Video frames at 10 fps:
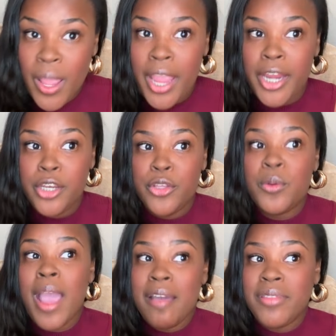and you
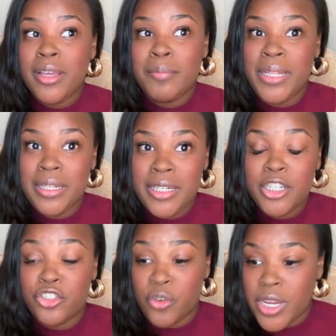have the ability to
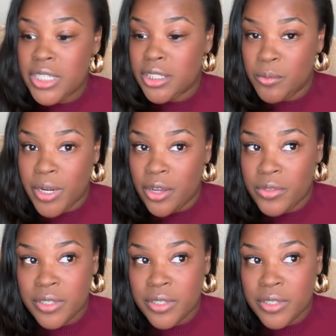train someone else,